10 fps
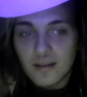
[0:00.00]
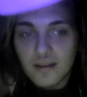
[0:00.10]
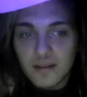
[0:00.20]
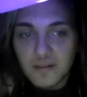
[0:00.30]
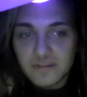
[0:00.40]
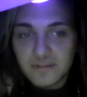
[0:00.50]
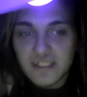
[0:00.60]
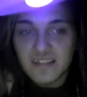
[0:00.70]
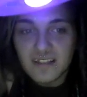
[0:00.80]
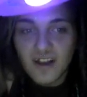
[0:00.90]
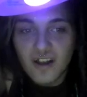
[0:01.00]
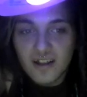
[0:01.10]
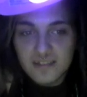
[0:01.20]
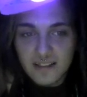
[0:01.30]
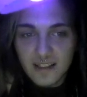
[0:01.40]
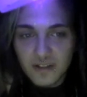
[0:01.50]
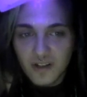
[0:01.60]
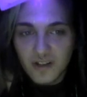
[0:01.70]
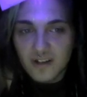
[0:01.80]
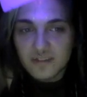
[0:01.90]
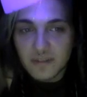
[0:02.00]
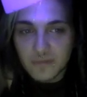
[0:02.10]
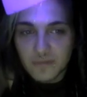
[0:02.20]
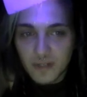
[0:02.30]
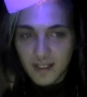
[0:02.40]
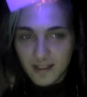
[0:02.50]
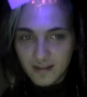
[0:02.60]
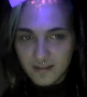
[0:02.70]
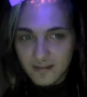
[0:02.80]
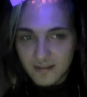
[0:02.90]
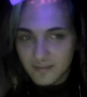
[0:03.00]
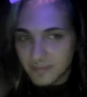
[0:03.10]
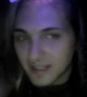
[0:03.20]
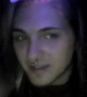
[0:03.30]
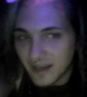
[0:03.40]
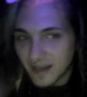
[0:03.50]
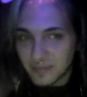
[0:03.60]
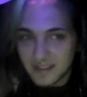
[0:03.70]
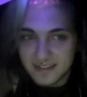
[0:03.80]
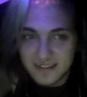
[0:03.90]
You've seen the dots, the yellow dots on my forehead, my crown piece.